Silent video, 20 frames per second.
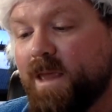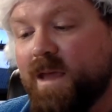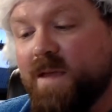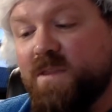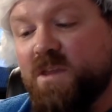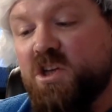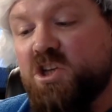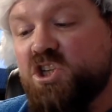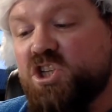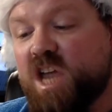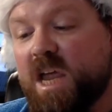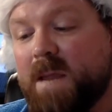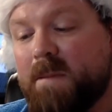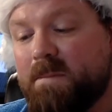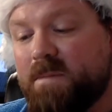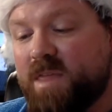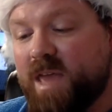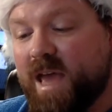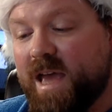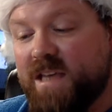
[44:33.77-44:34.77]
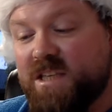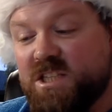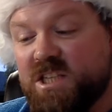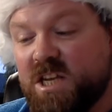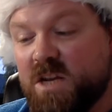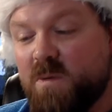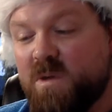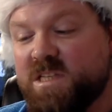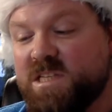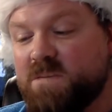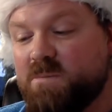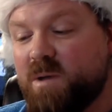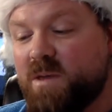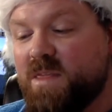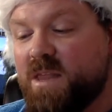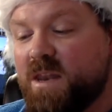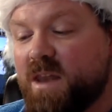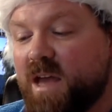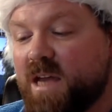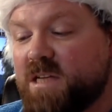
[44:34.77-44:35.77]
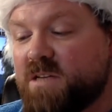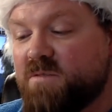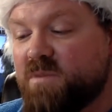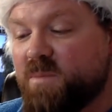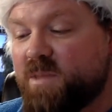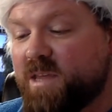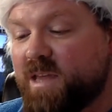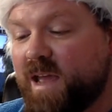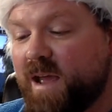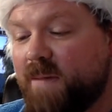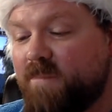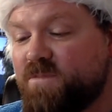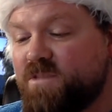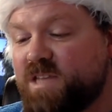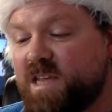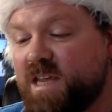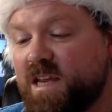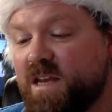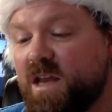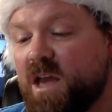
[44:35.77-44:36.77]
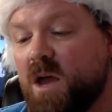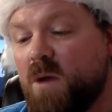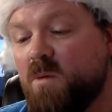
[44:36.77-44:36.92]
The shape there, silhouetted by the light from the canteen,